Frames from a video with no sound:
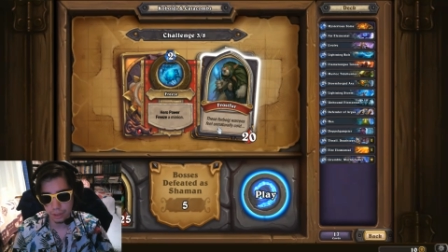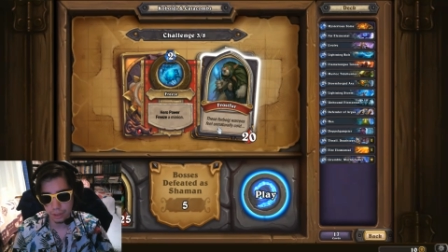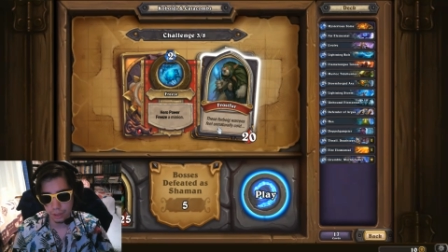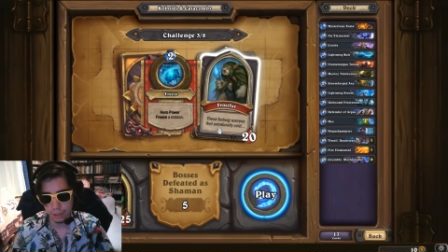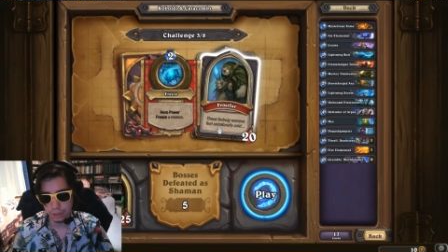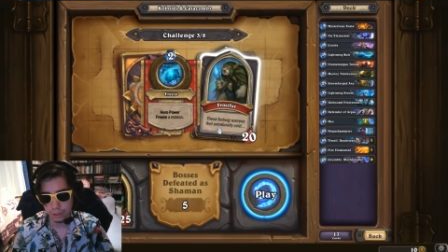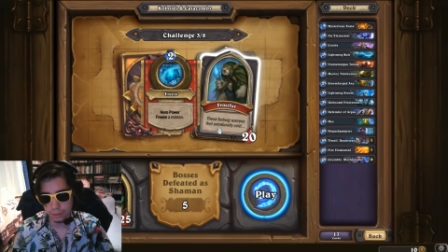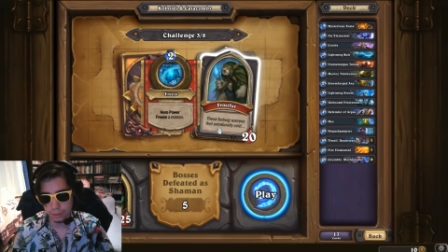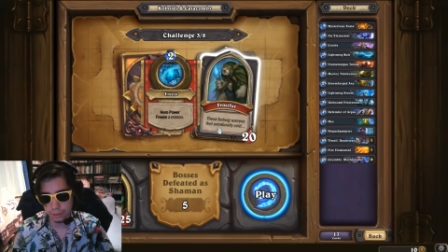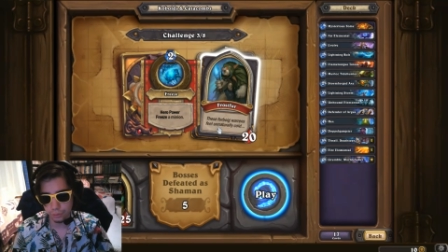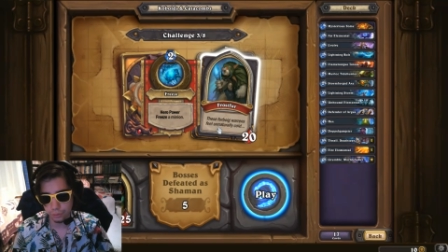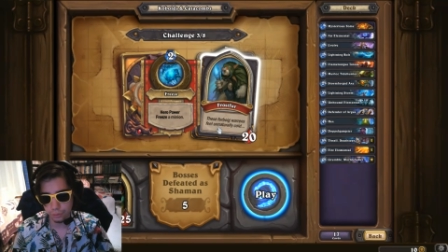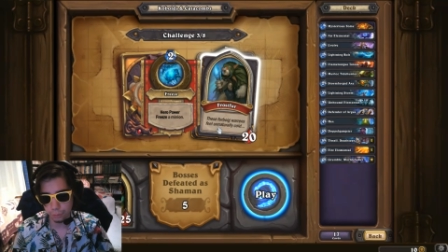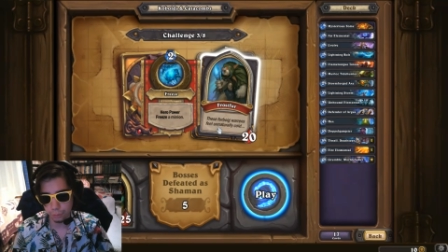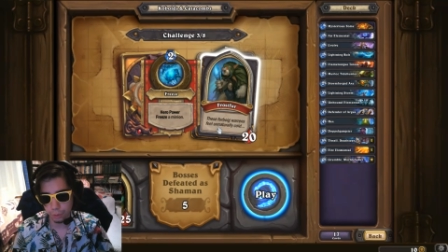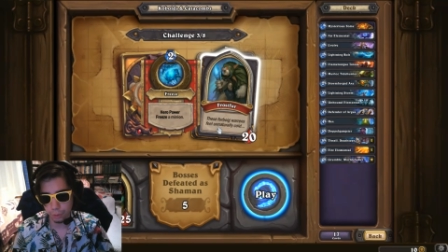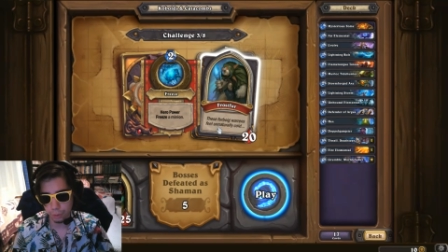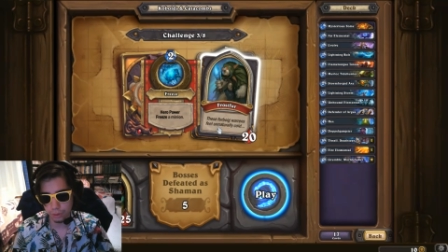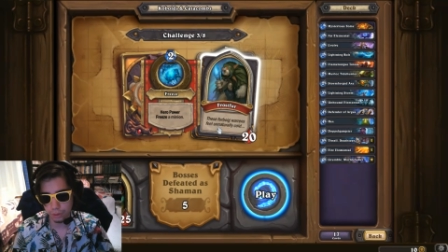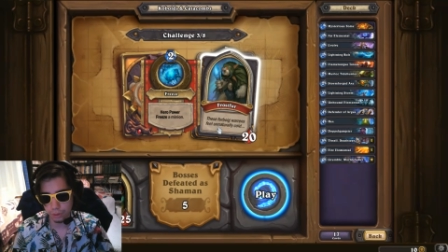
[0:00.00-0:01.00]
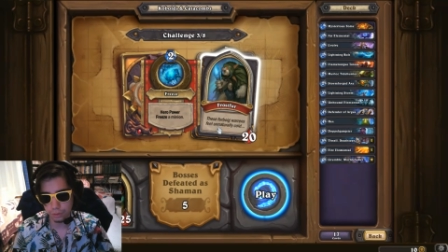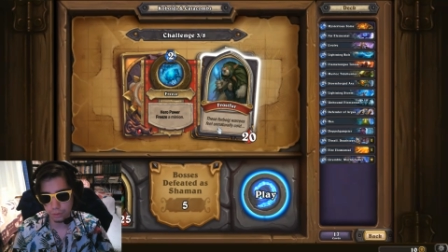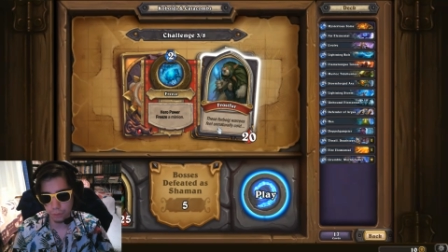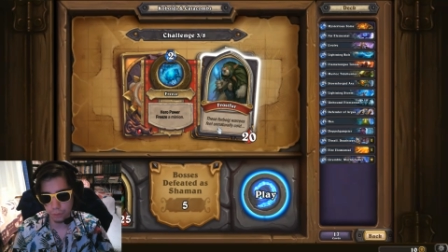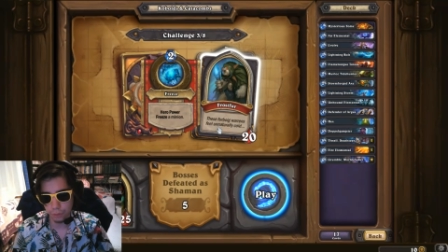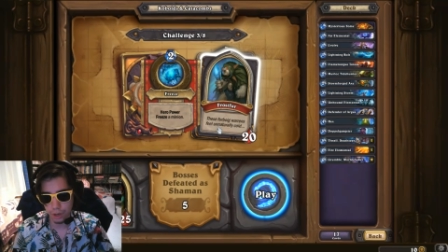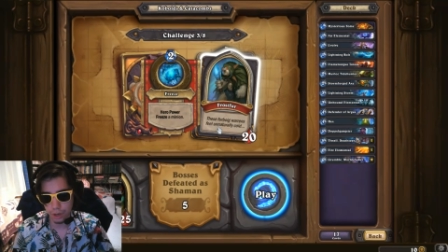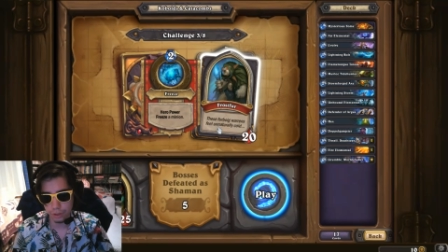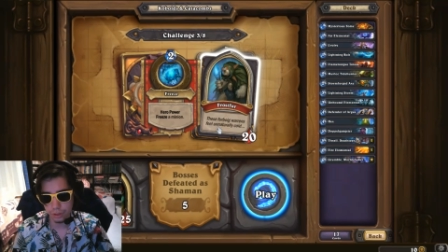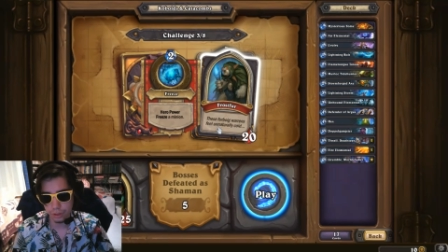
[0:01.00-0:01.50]
These footballs
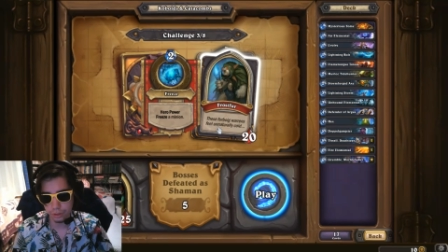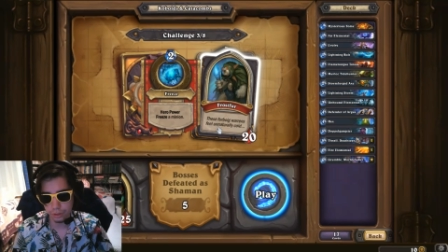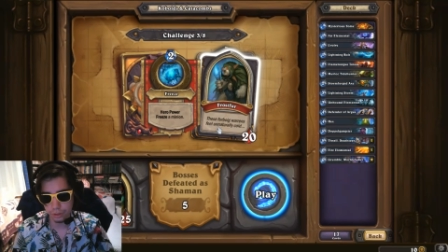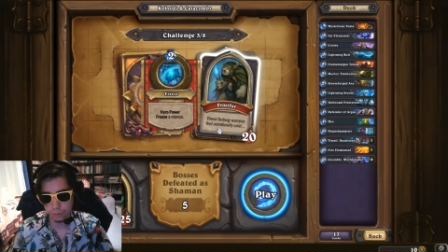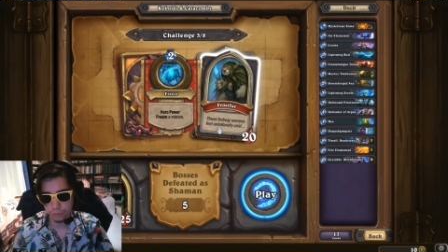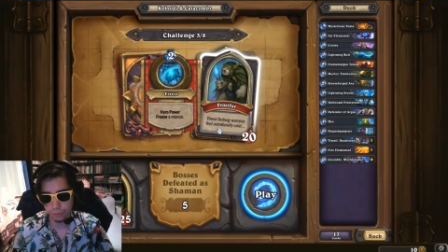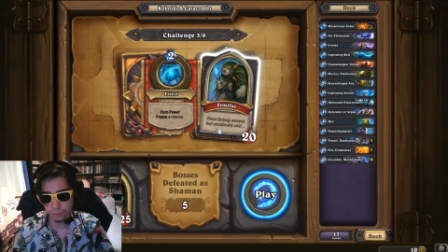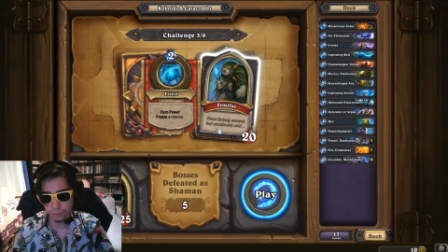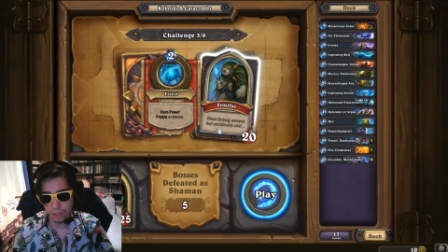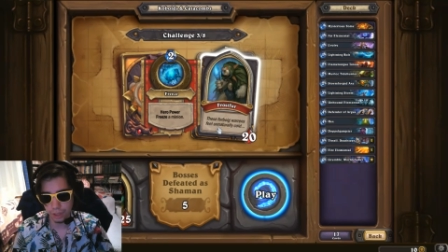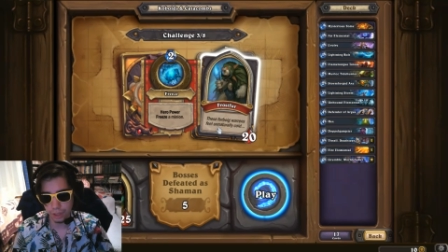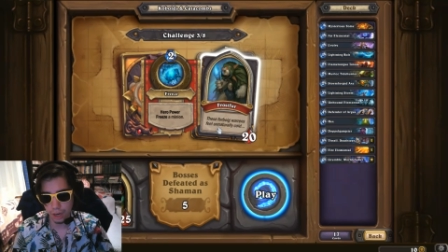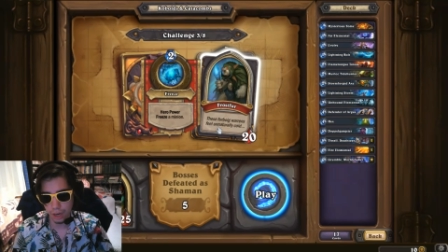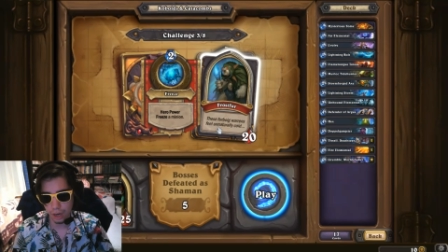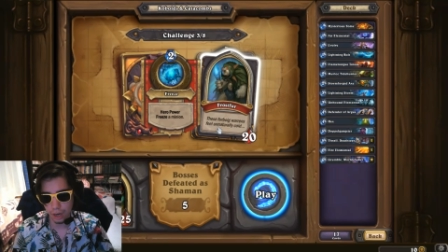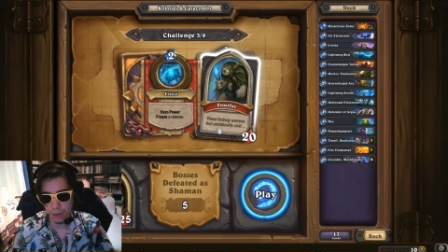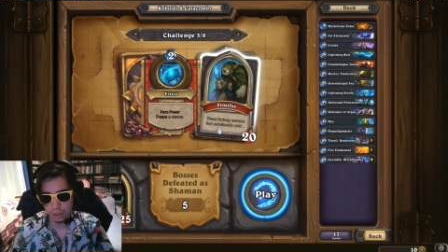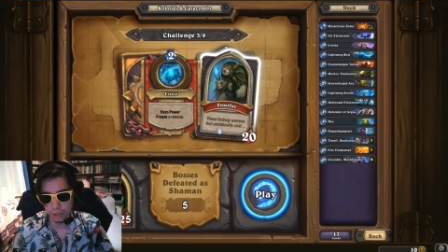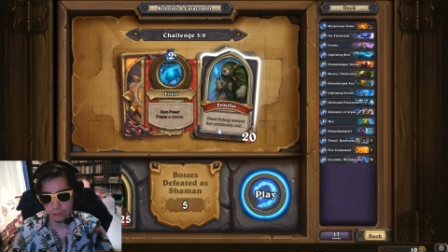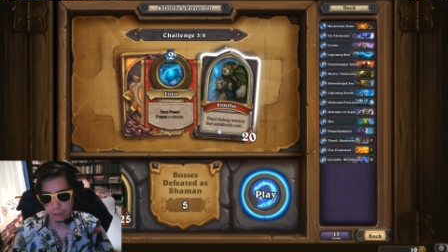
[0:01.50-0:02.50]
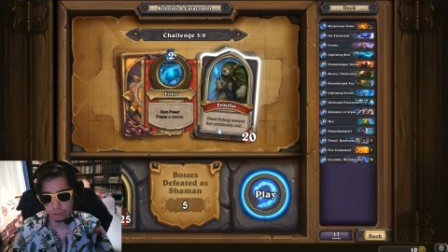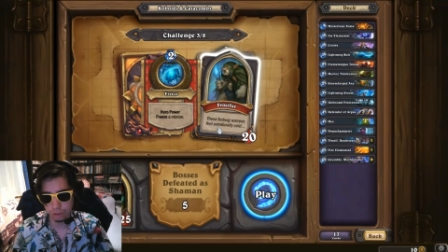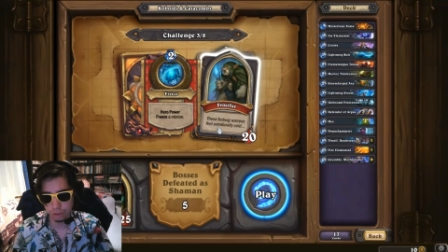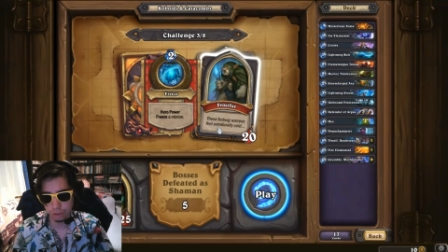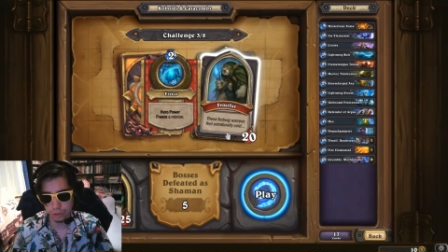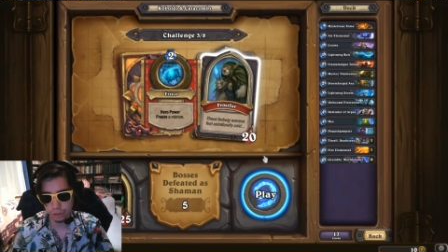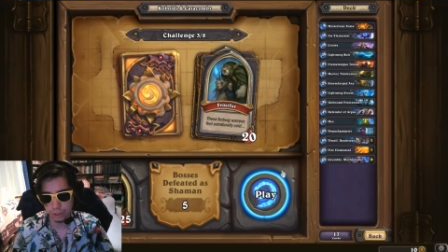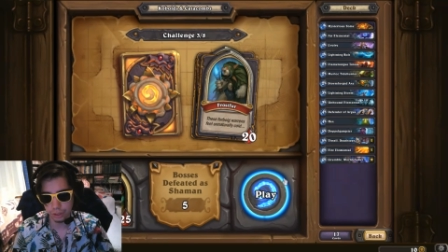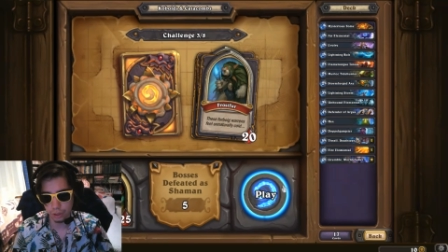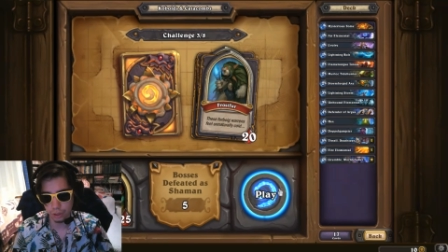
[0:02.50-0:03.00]
warrants feel
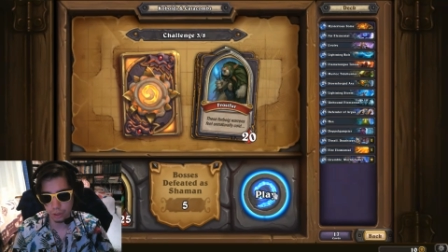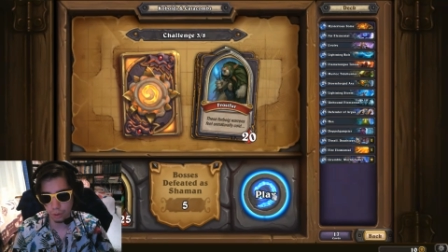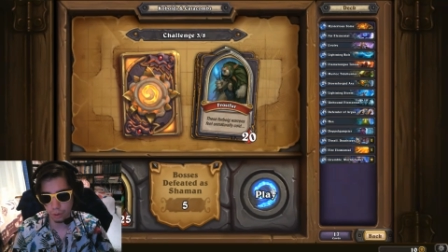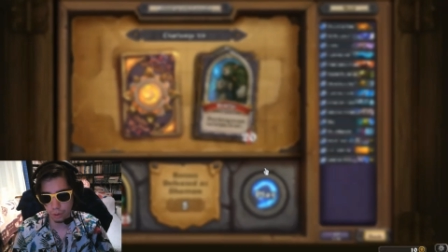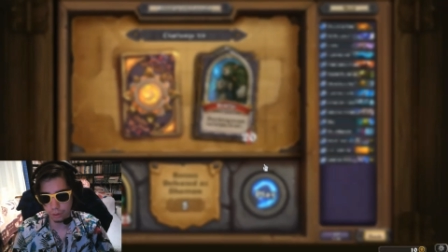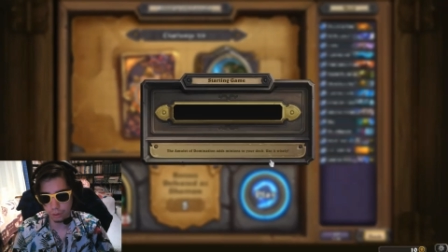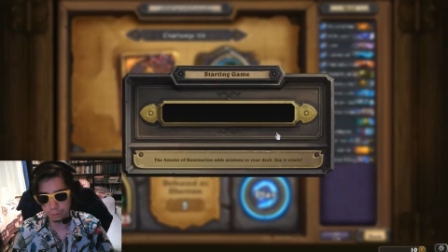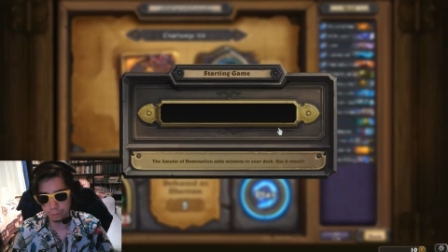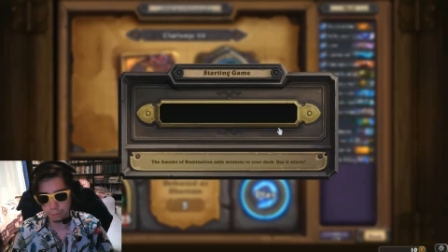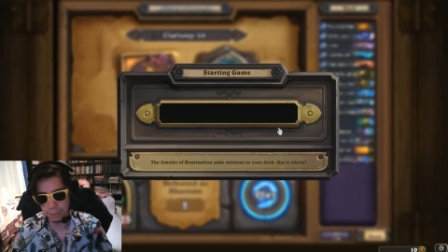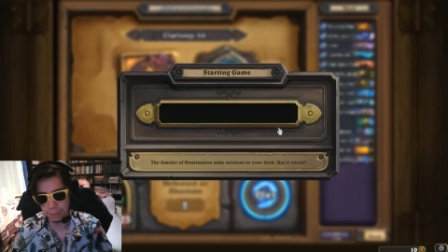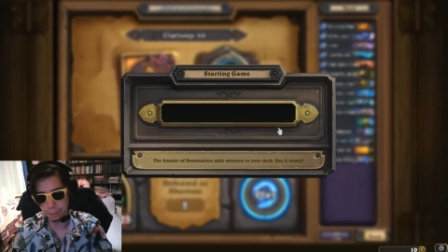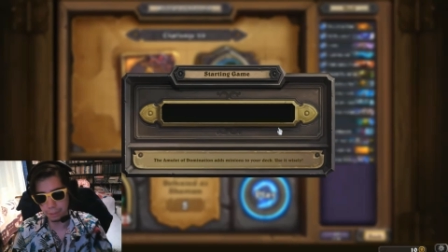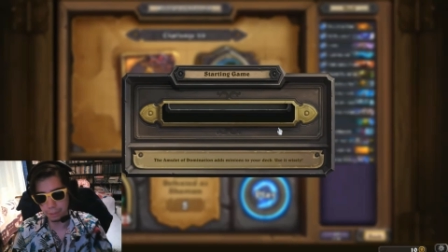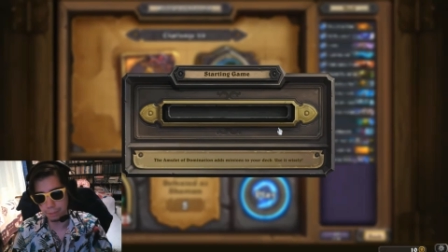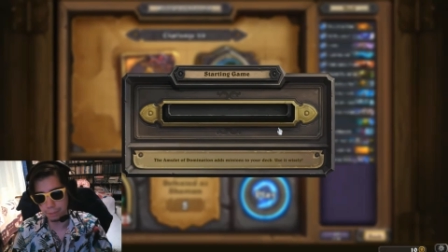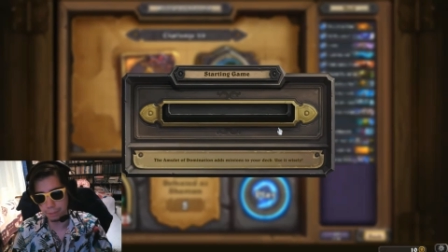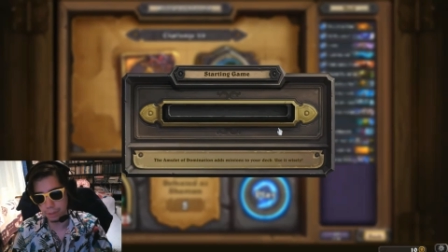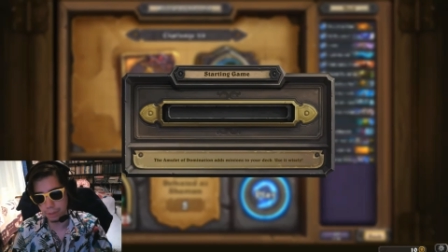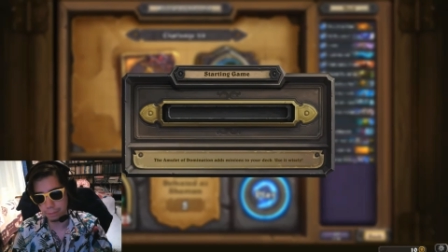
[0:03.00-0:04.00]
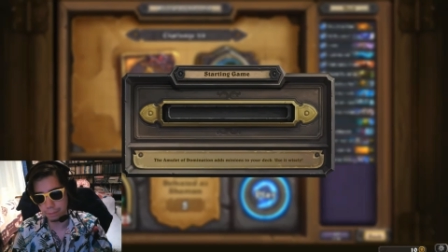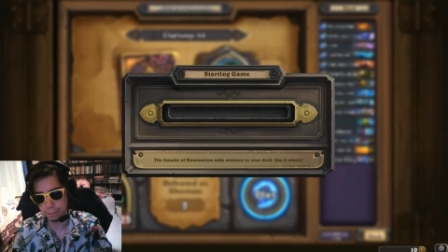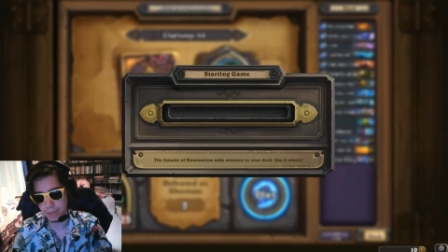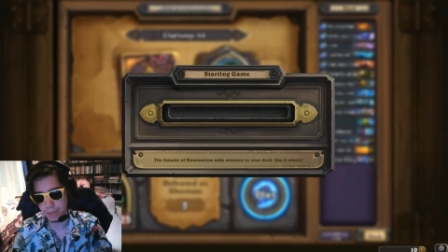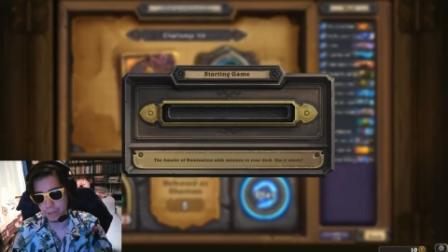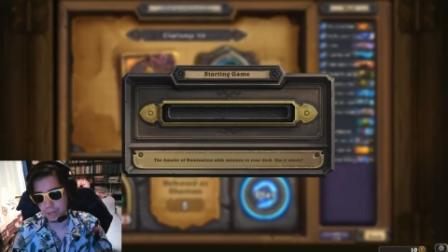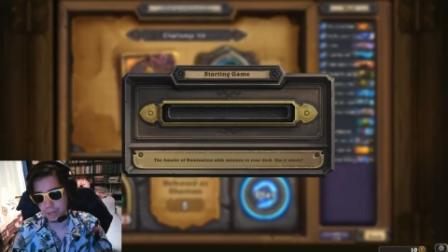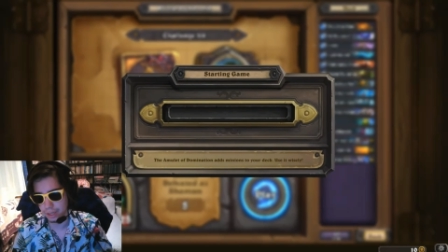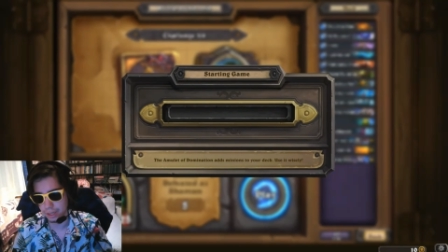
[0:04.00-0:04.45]
unnaturally cold. Play, play, play, play.